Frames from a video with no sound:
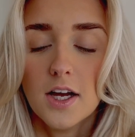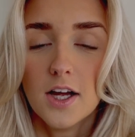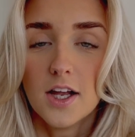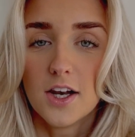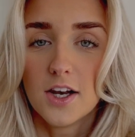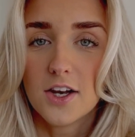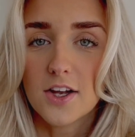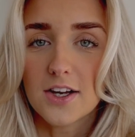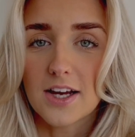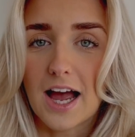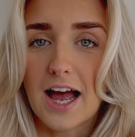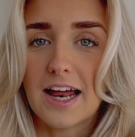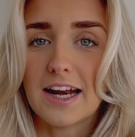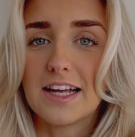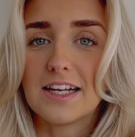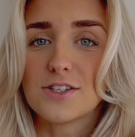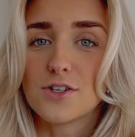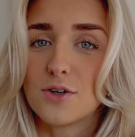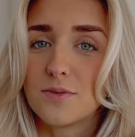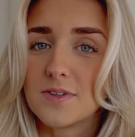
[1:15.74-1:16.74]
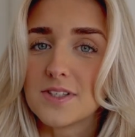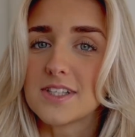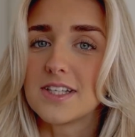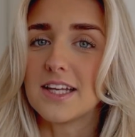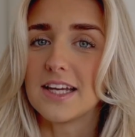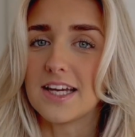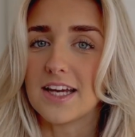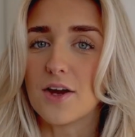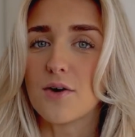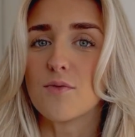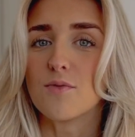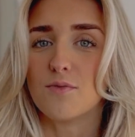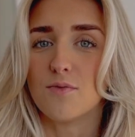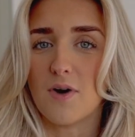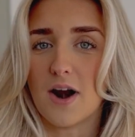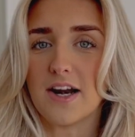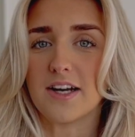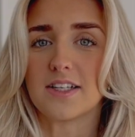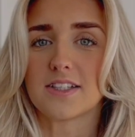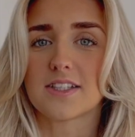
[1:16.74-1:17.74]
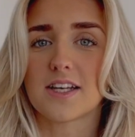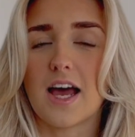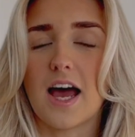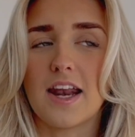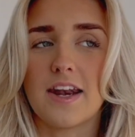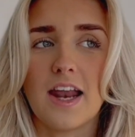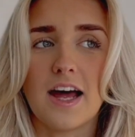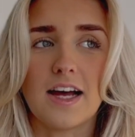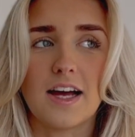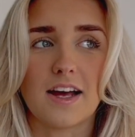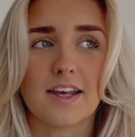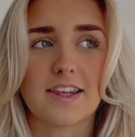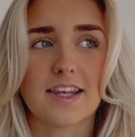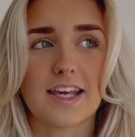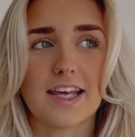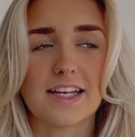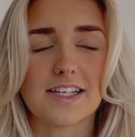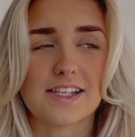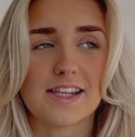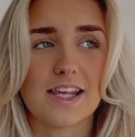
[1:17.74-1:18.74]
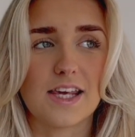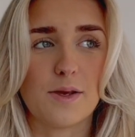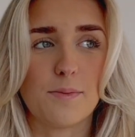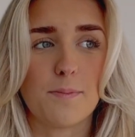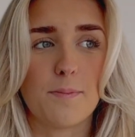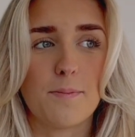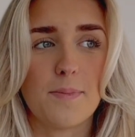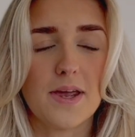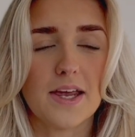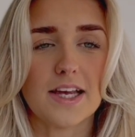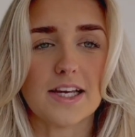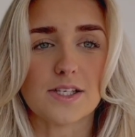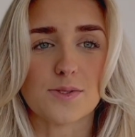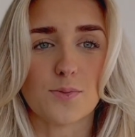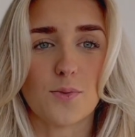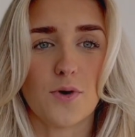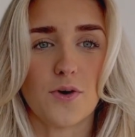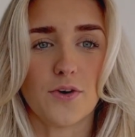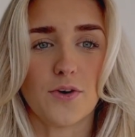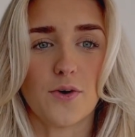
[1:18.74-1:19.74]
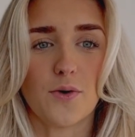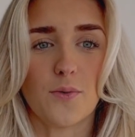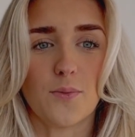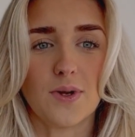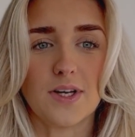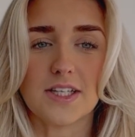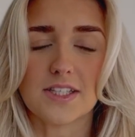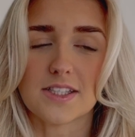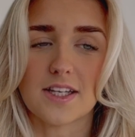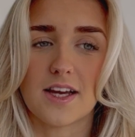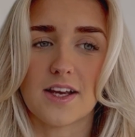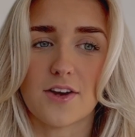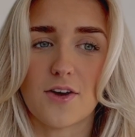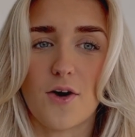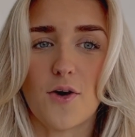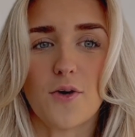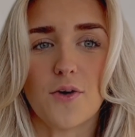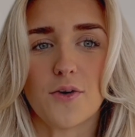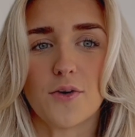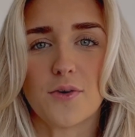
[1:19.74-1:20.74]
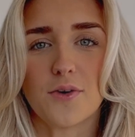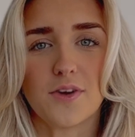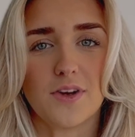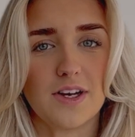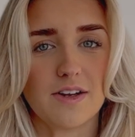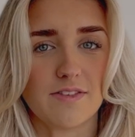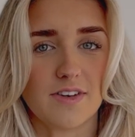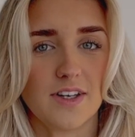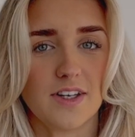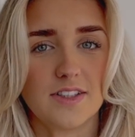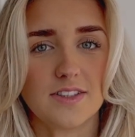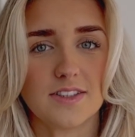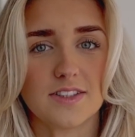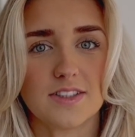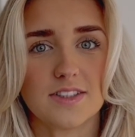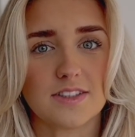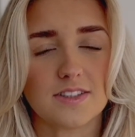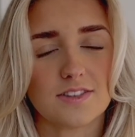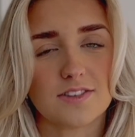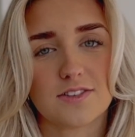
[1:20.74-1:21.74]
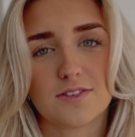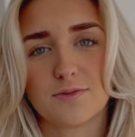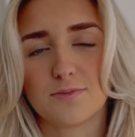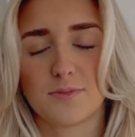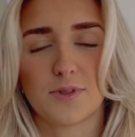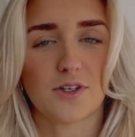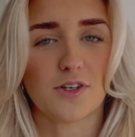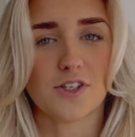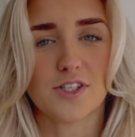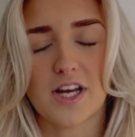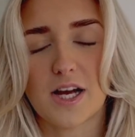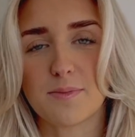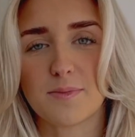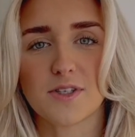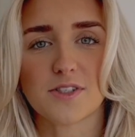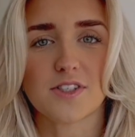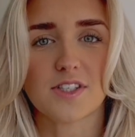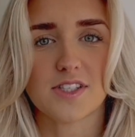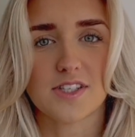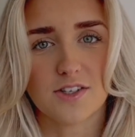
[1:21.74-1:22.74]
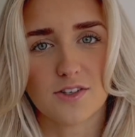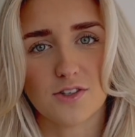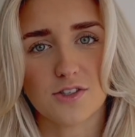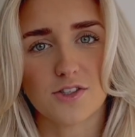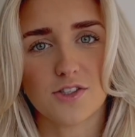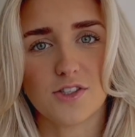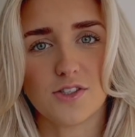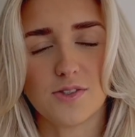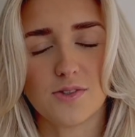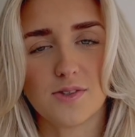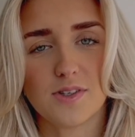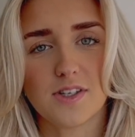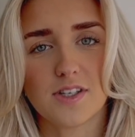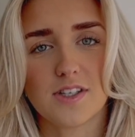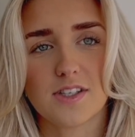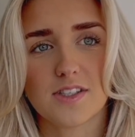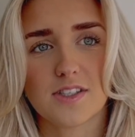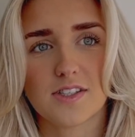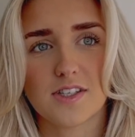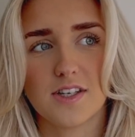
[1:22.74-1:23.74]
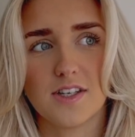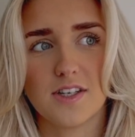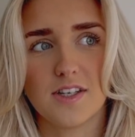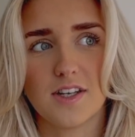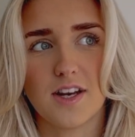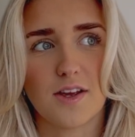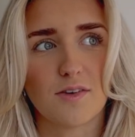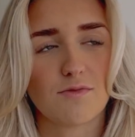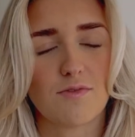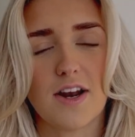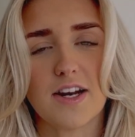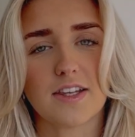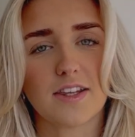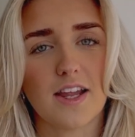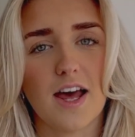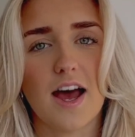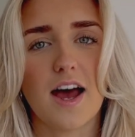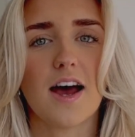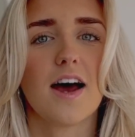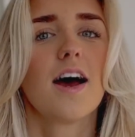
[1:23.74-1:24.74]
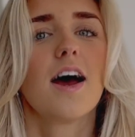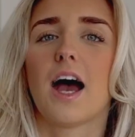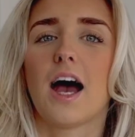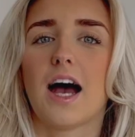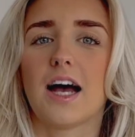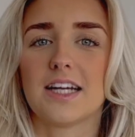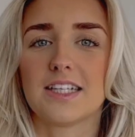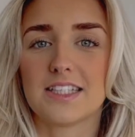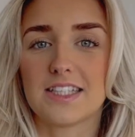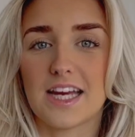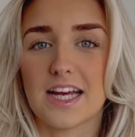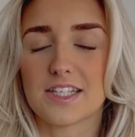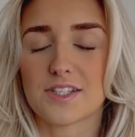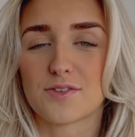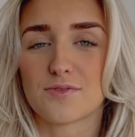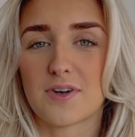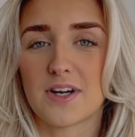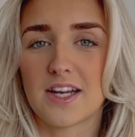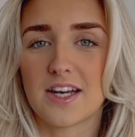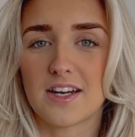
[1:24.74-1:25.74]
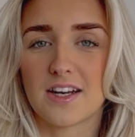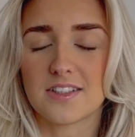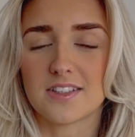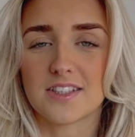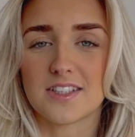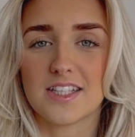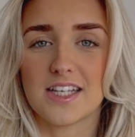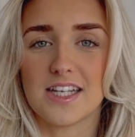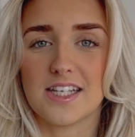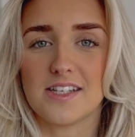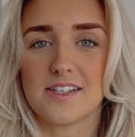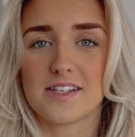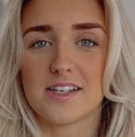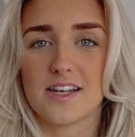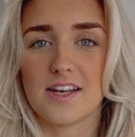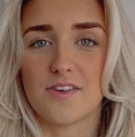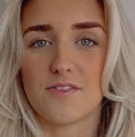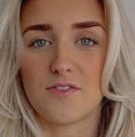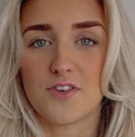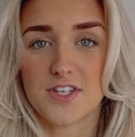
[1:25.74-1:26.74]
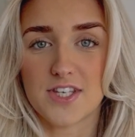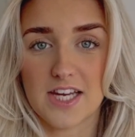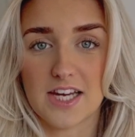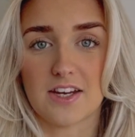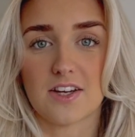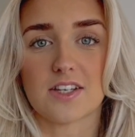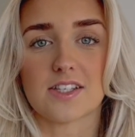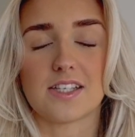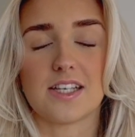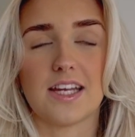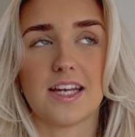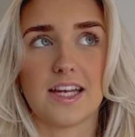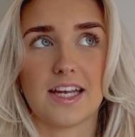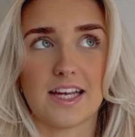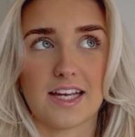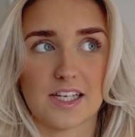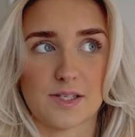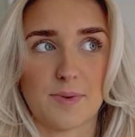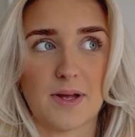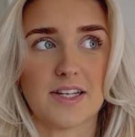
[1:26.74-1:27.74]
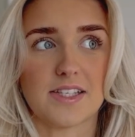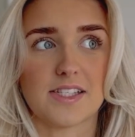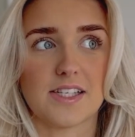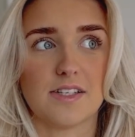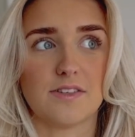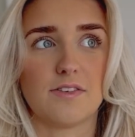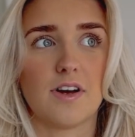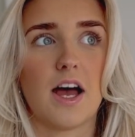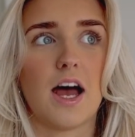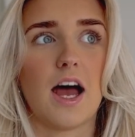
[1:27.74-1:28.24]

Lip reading: look at is obviously rent, and that I think is the biggest one when it's oh, you live in London, oh my gosh, how much does it cost you to rent there? And yes, rent in London is ridiculously expensive,